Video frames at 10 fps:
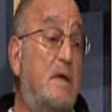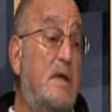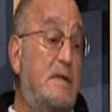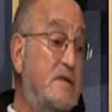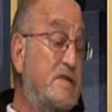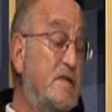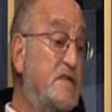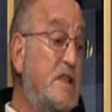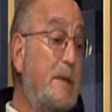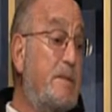since the
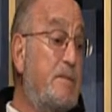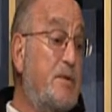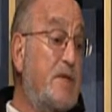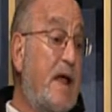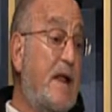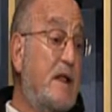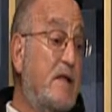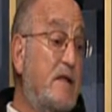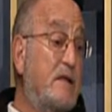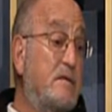selectmen put the
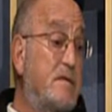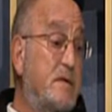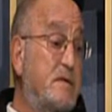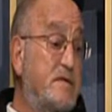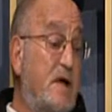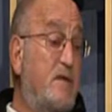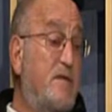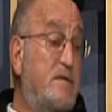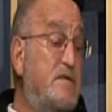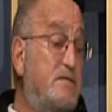article out, itself,
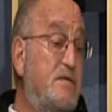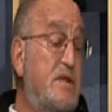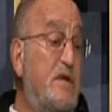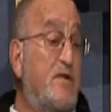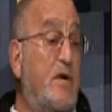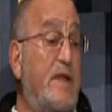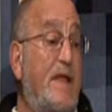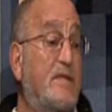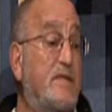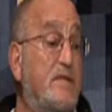it was really a vote
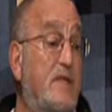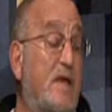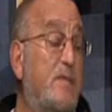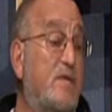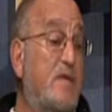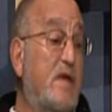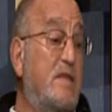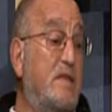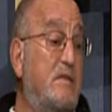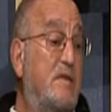against the selectmen
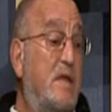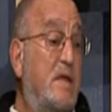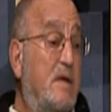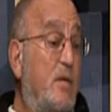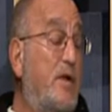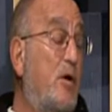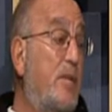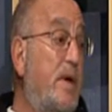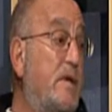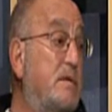saying that we know
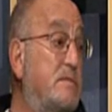better.